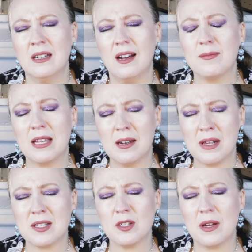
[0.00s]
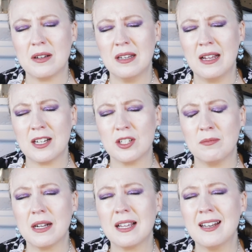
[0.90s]
I'm getting a message about connection,
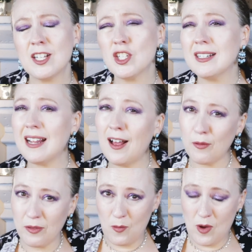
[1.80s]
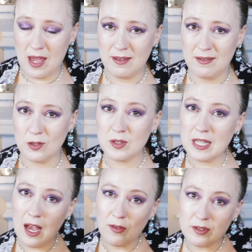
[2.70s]
but connection in a healthy way. So see
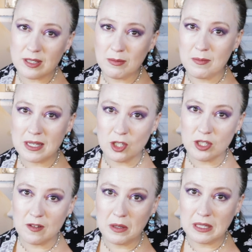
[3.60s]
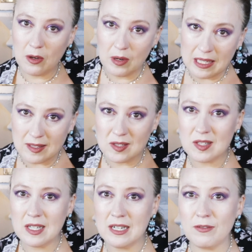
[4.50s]
how the, some of the messages have been like, okay, let's
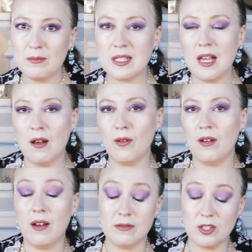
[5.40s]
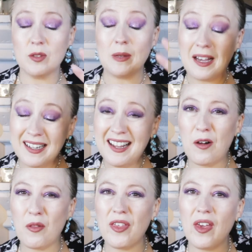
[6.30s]
disconnect from this health. uh, excuse me,
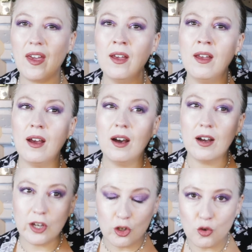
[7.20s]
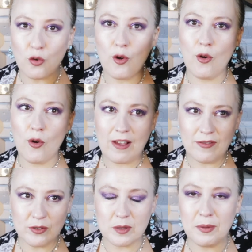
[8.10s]
unhealthy uh, control. I
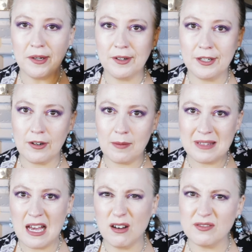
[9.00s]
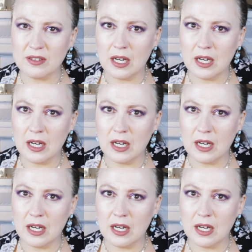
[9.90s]
feel superior. I'm the alpha.